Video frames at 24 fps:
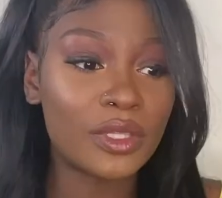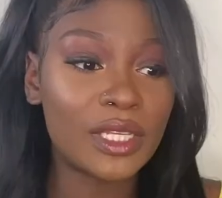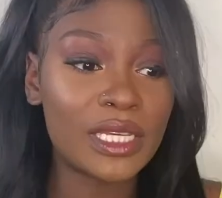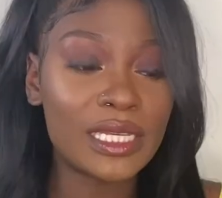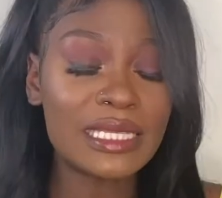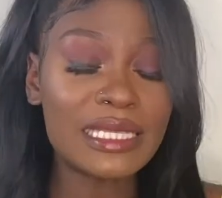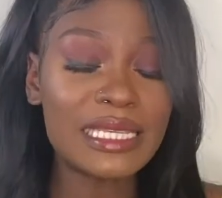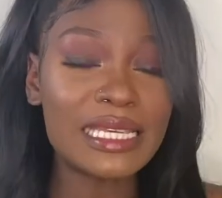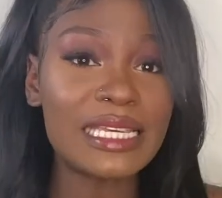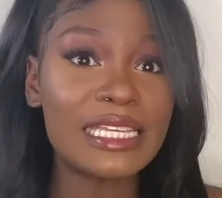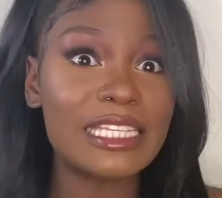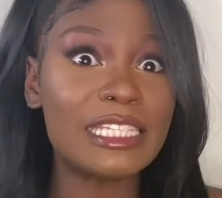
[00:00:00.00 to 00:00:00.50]

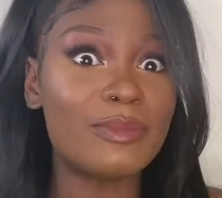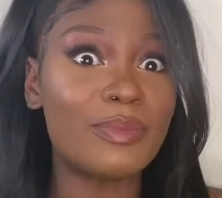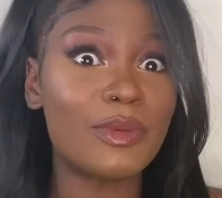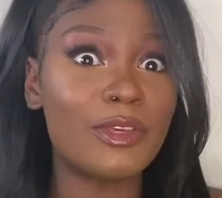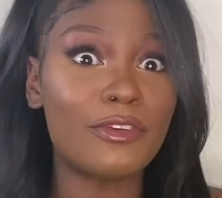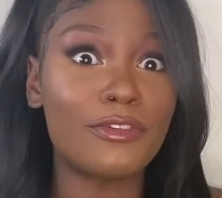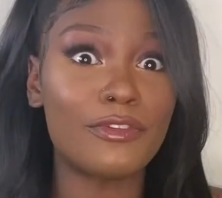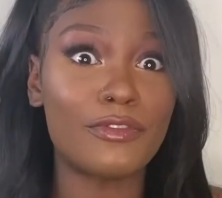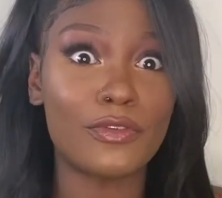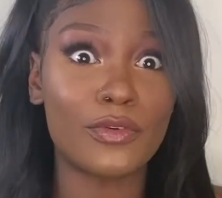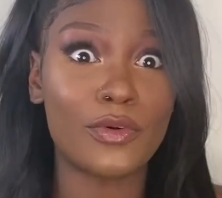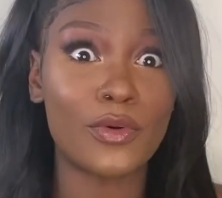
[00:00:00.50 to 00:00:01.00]
This is
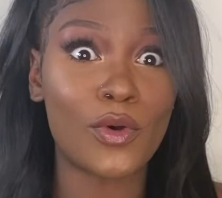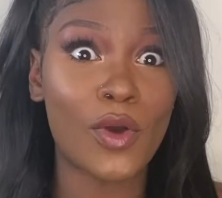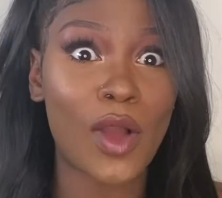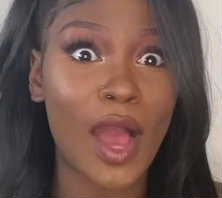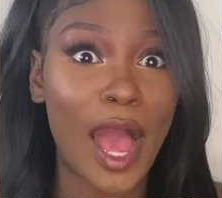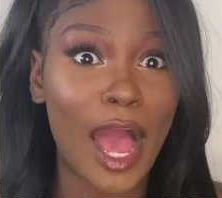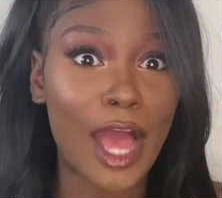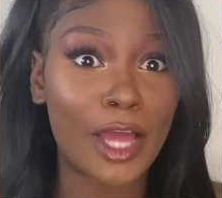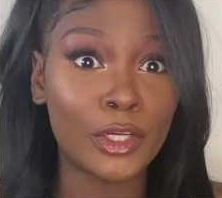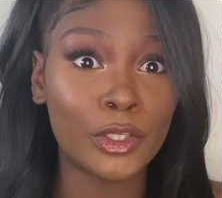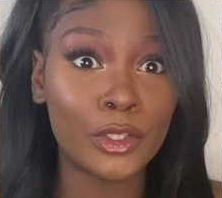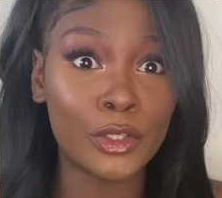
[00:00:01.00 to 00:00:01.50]
before
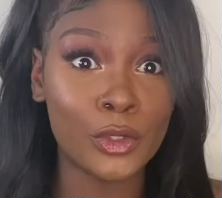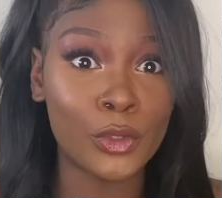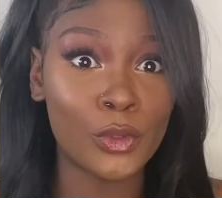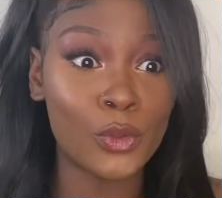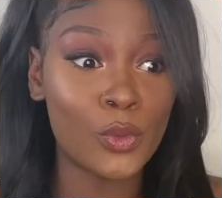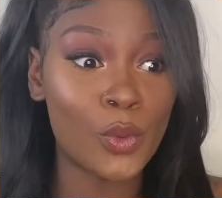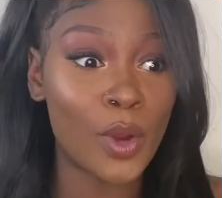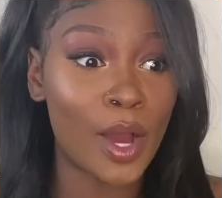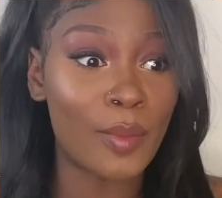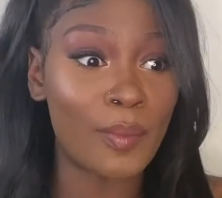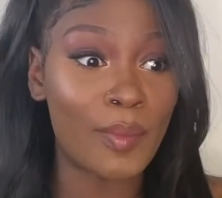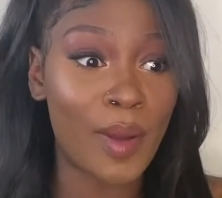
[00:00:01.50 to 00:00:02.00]
I
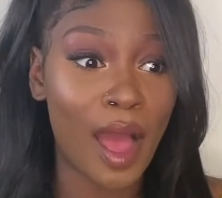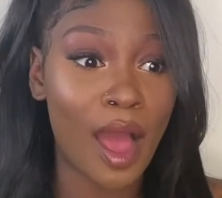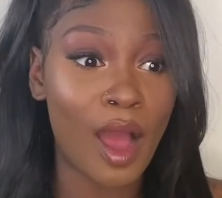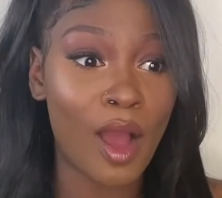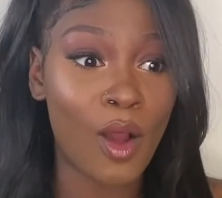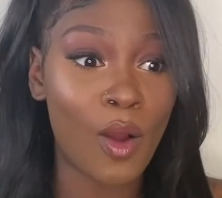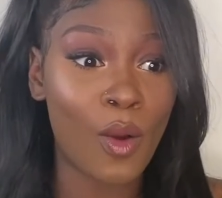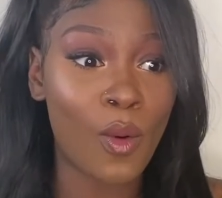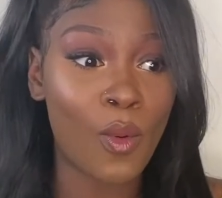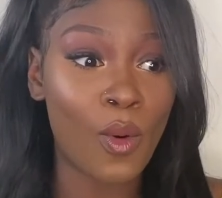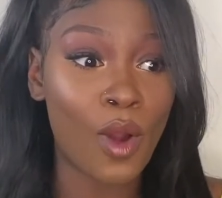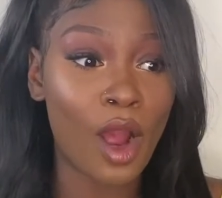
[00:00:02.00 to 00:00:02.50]
knew
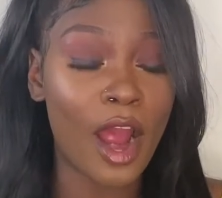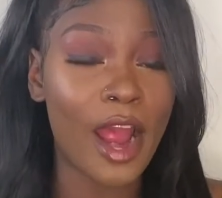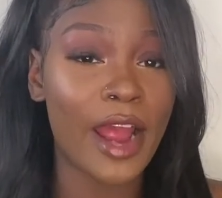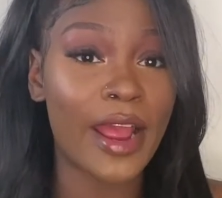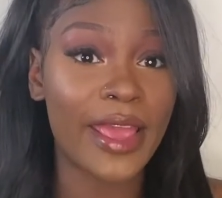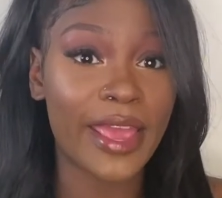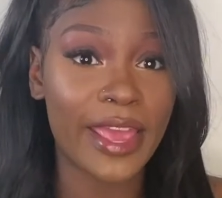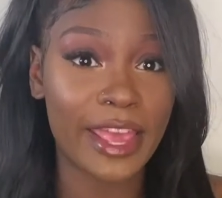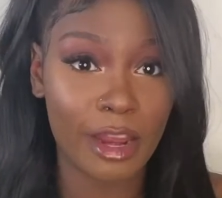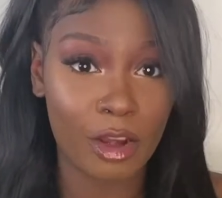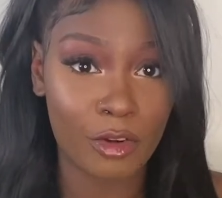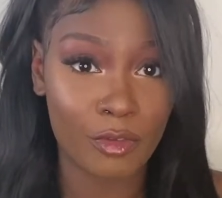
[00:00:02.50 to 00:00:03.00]
about her
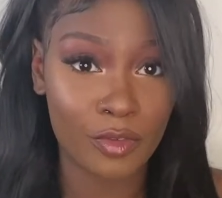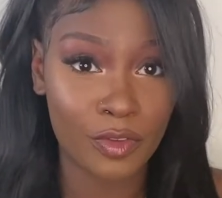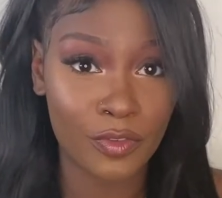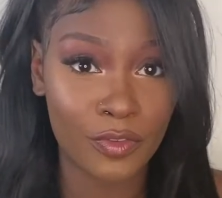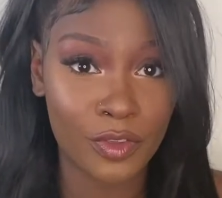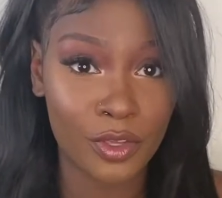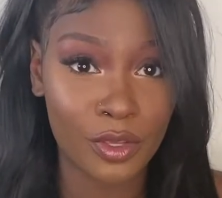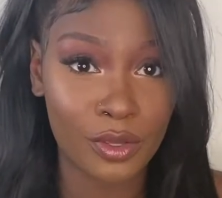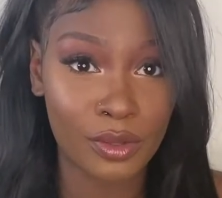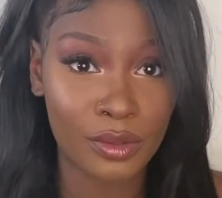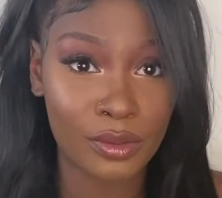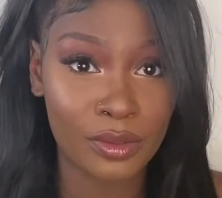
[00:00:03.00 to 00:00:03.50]
hair
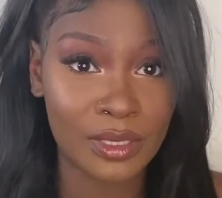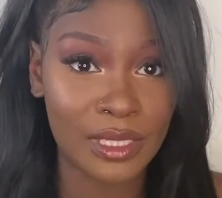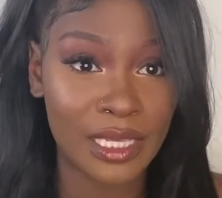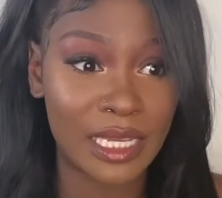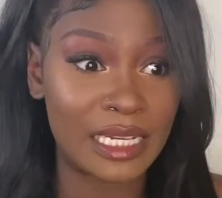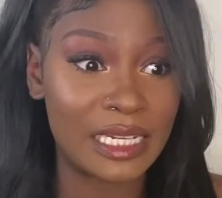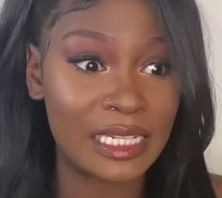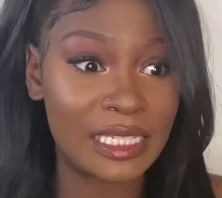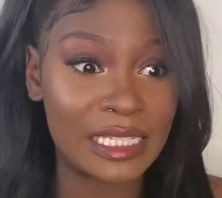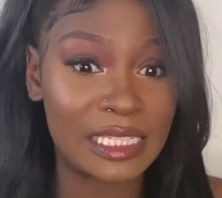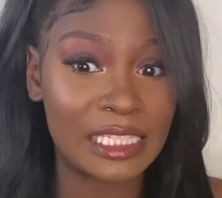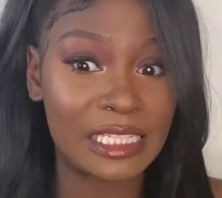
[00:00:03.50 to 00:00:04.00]
reviews
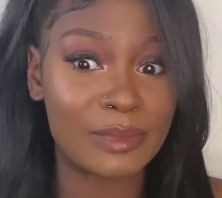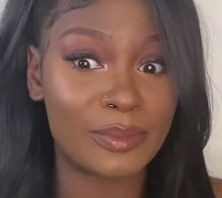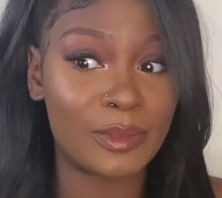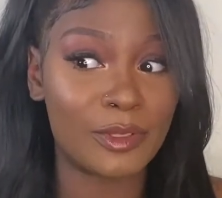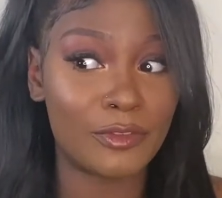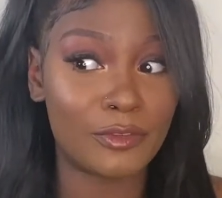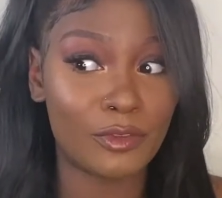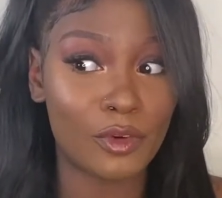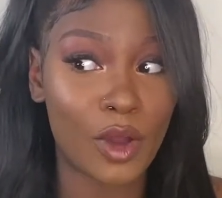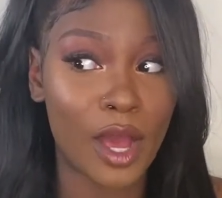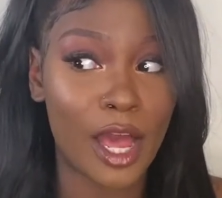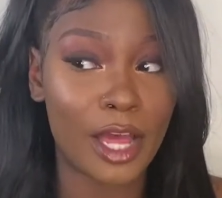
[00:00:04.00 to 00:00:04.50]
and this is
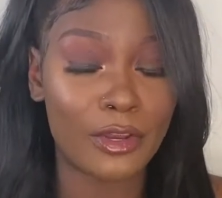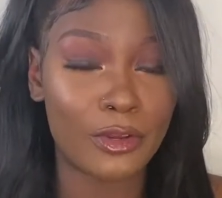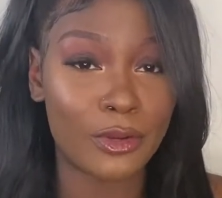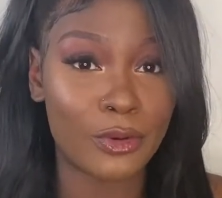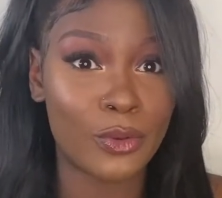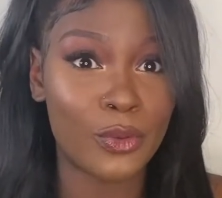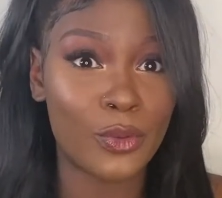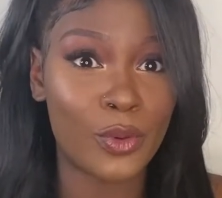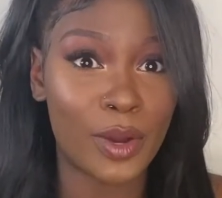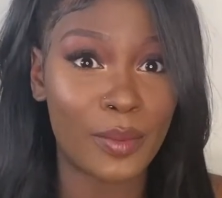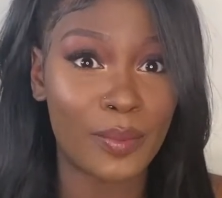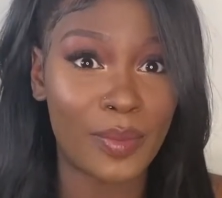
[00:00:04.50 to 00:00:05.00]
before I
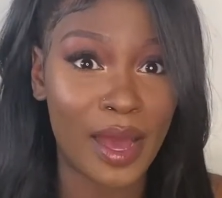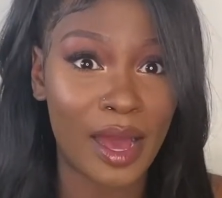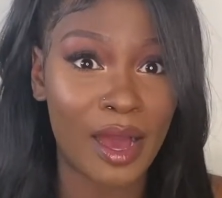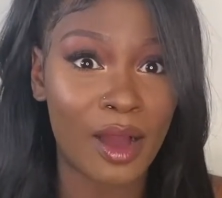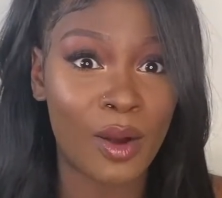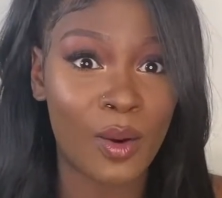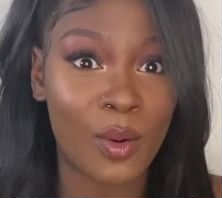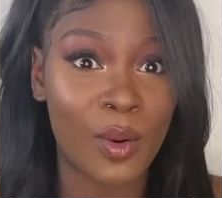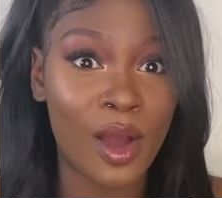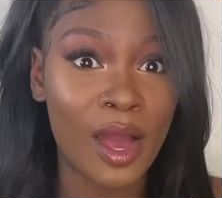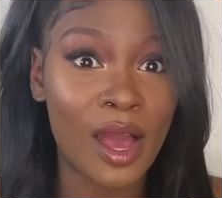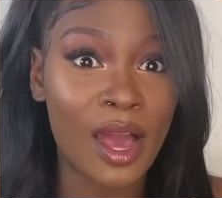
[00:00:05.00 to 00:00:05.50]
knew
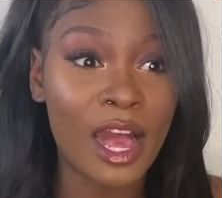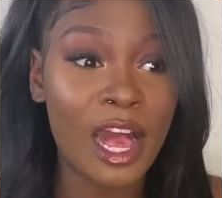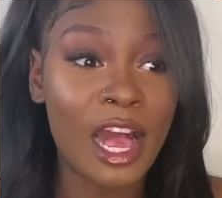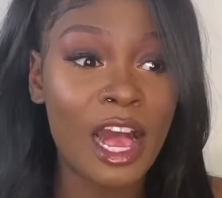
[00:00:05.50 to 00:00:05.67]
about